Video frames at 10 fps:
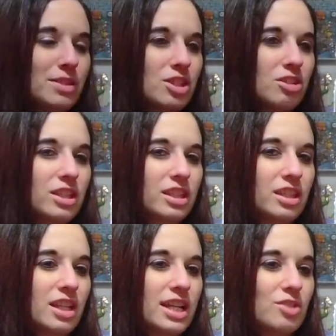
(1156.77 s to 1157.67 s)
because they're, like, the
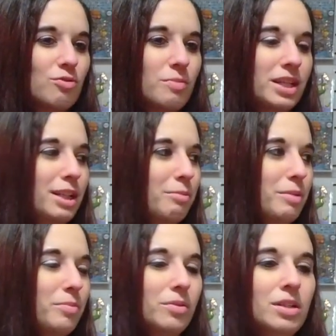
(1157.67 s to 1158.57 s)
last remaining
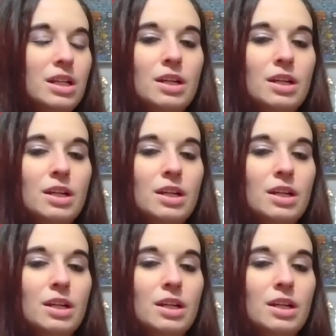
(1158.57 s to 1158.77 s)
people.